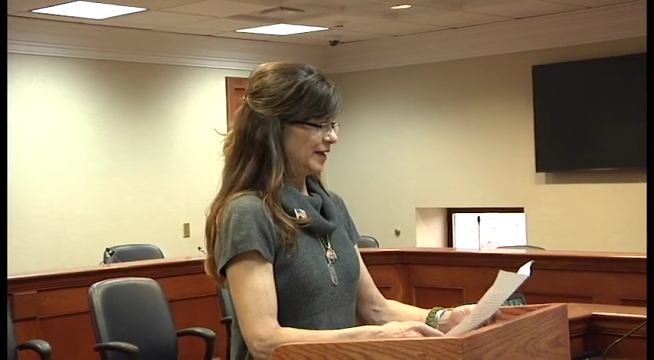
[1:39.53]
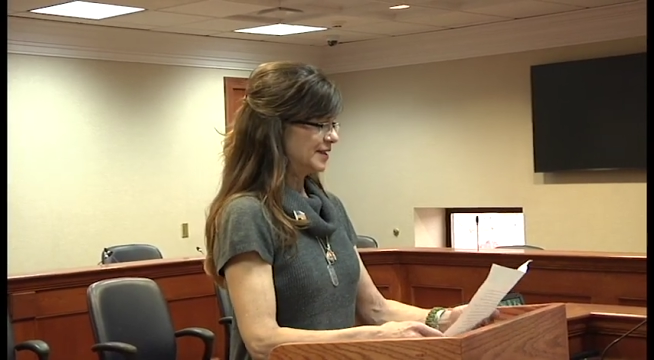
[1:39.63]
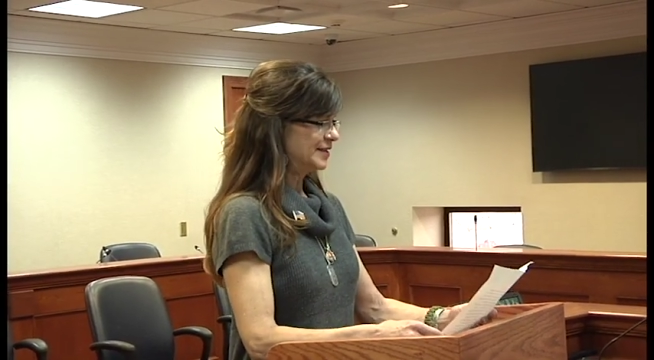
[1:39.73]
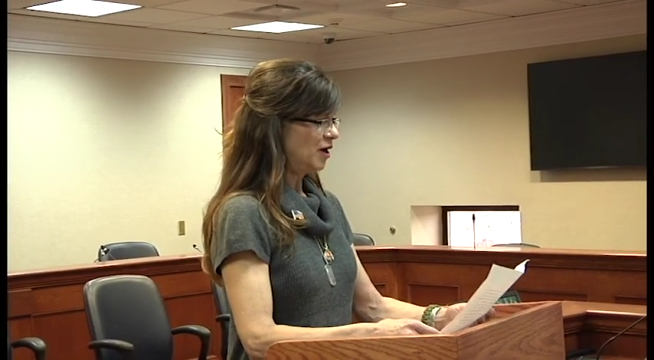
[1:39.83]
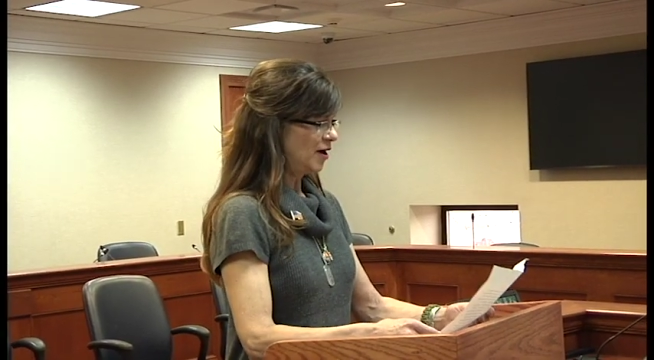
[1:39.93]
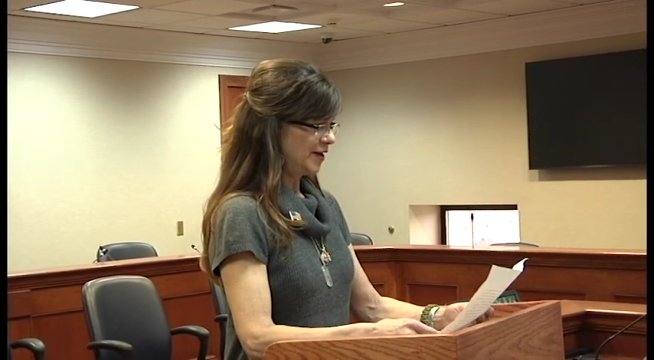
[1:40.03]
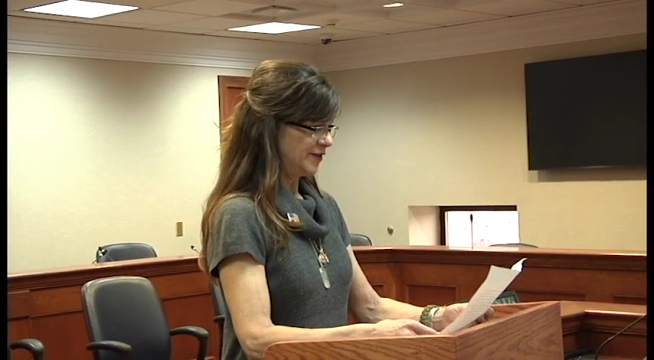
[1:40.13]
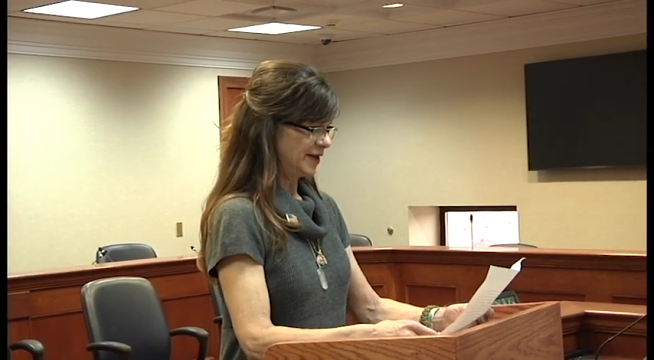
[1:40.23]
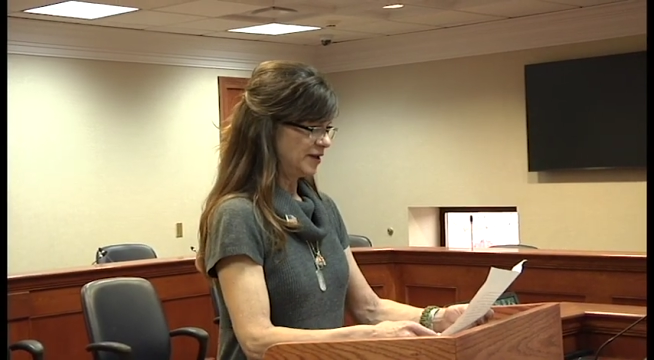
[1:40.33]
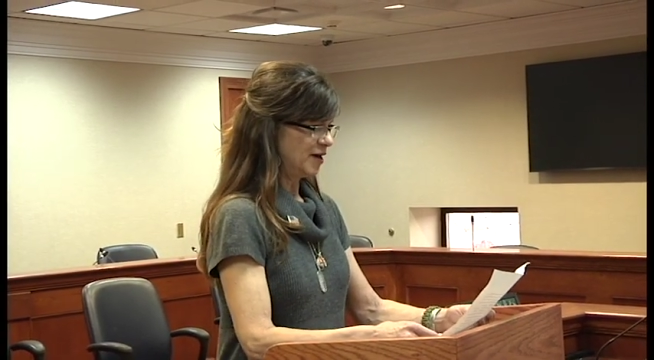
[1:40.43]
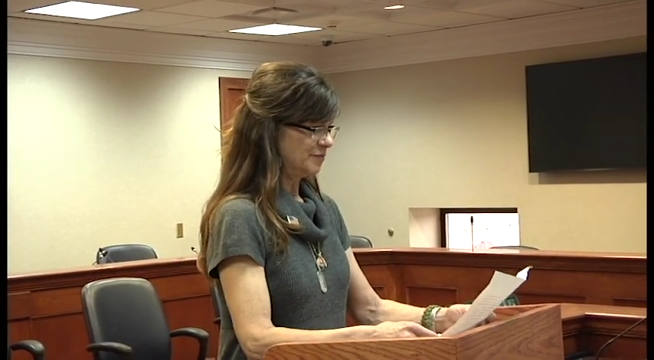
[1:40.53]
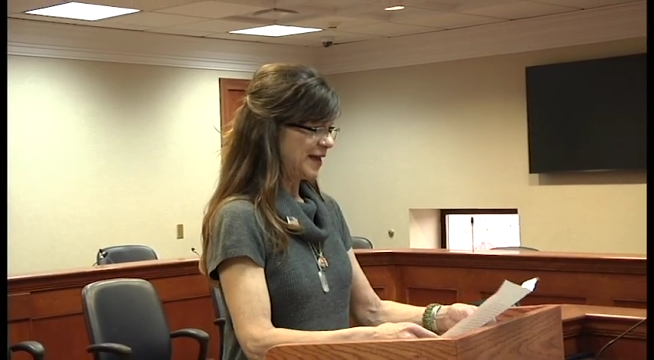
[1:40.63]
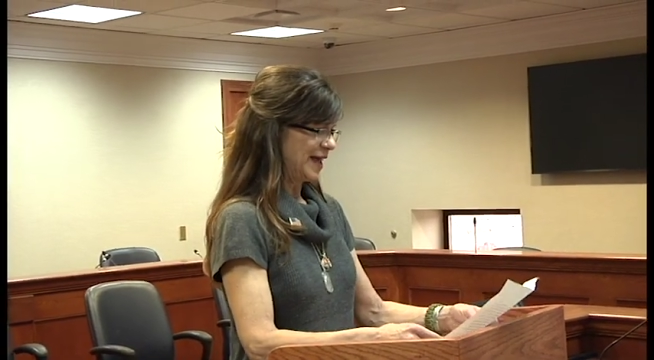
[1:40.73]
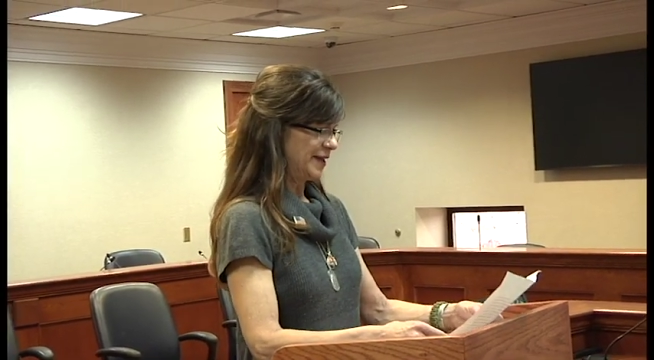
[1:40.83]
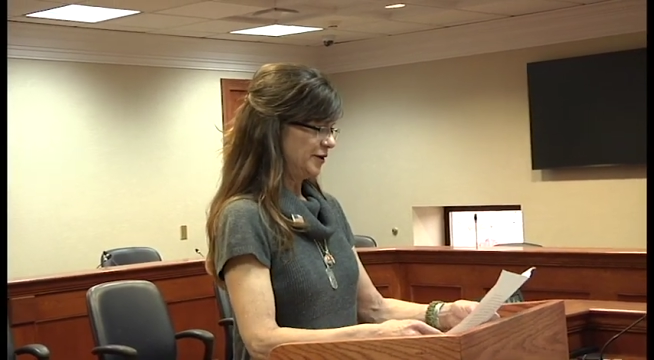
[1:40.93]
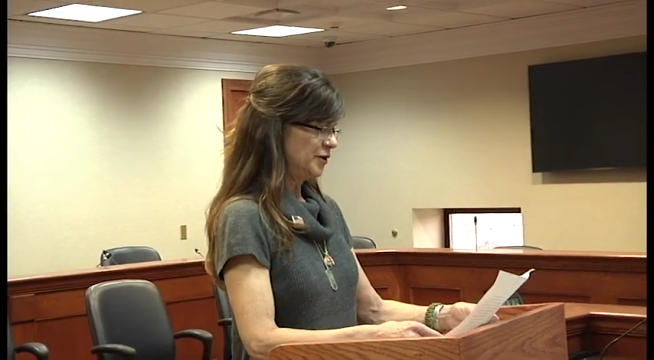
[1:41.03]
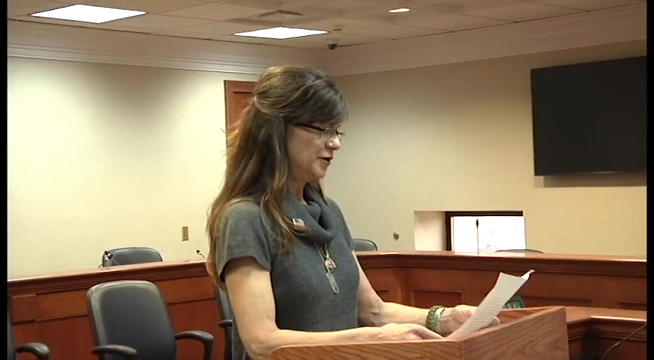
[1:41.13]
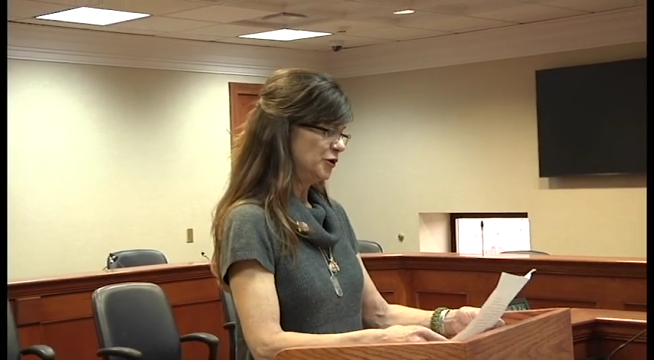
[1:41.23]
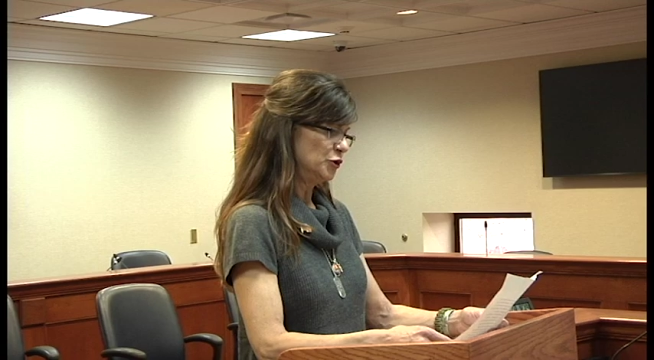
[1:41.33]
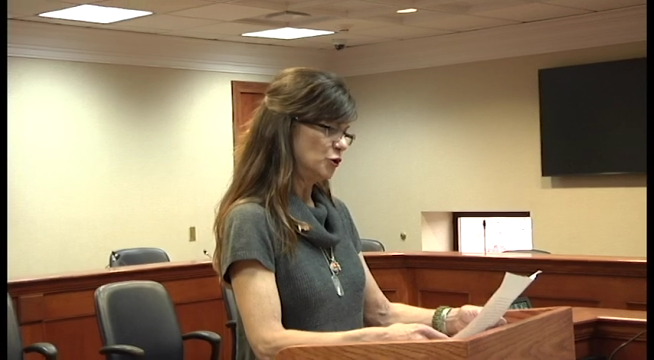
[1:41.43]
Is it odd that a young man
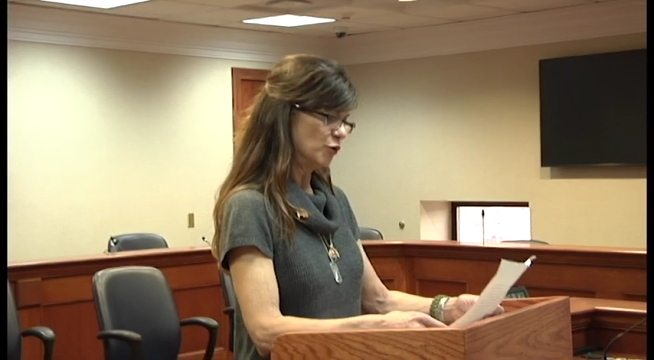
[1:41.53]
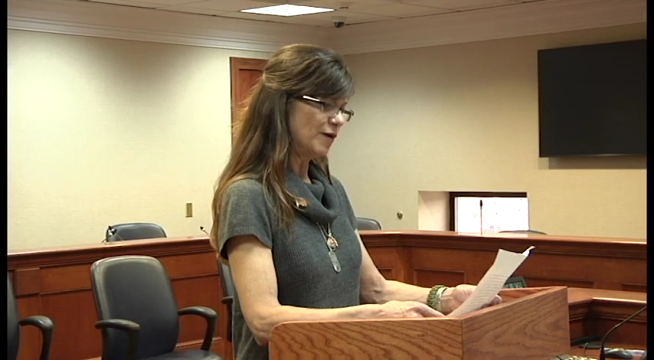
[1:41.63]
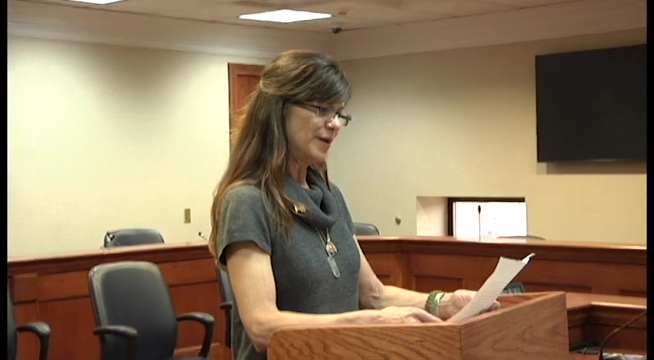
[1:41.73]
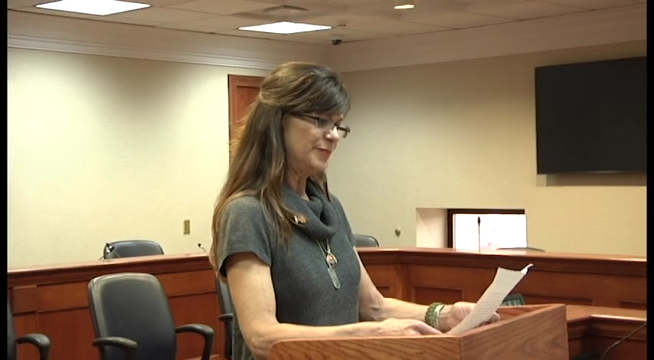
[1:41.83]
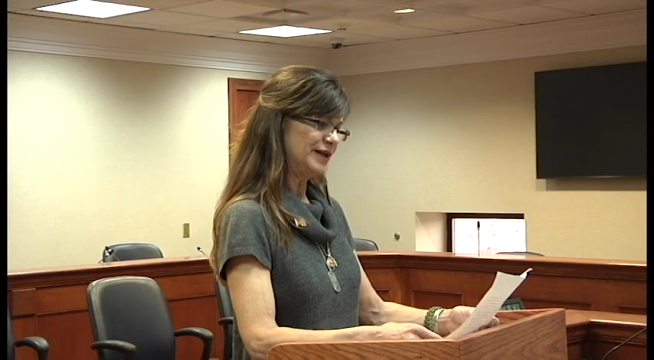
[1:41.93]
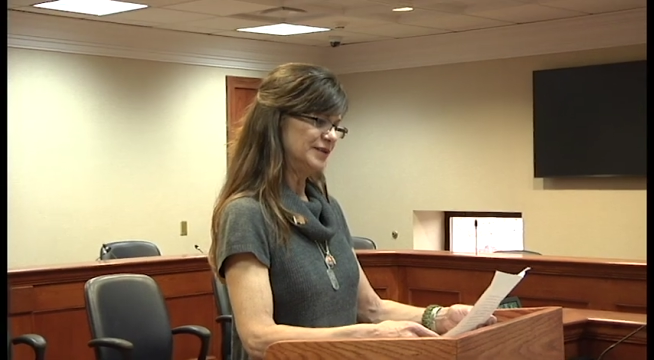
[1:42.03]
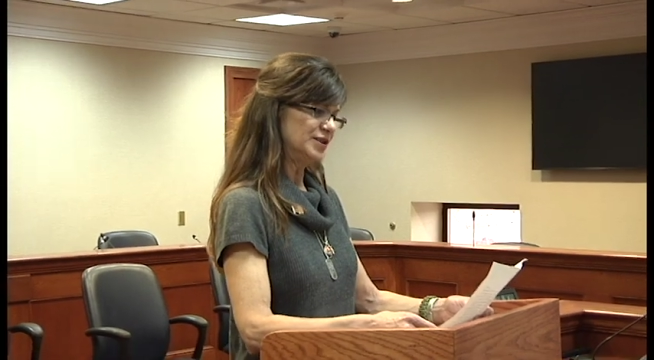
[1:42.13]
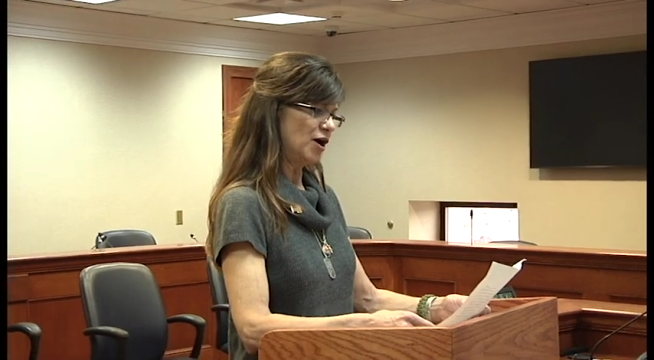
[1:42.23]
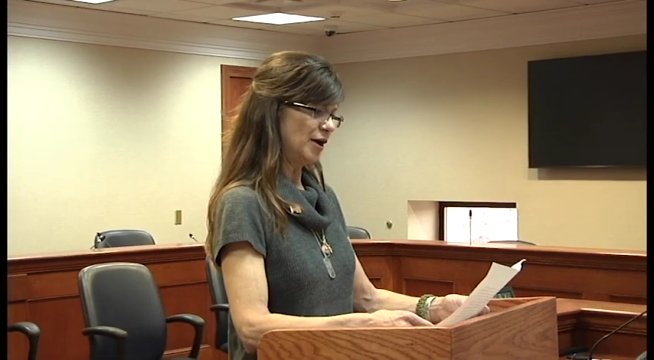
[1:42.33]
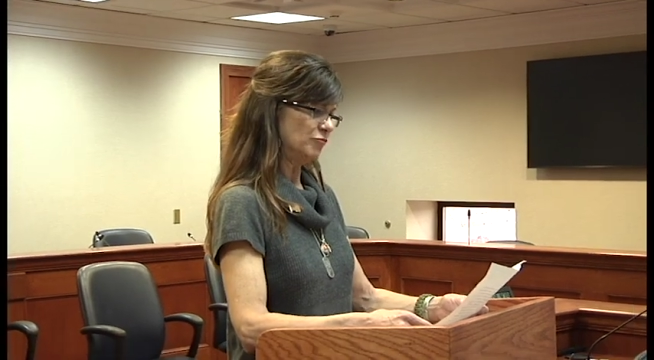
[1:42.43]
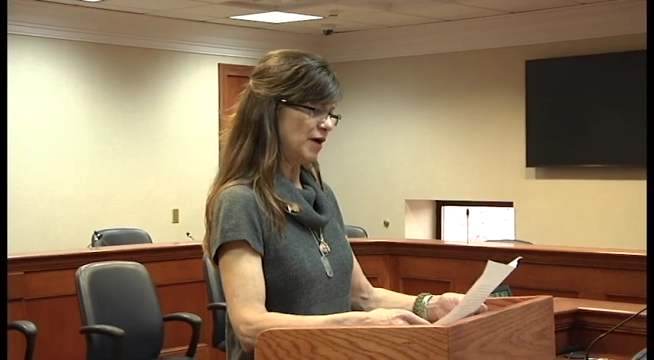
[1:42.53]
who grew up being taught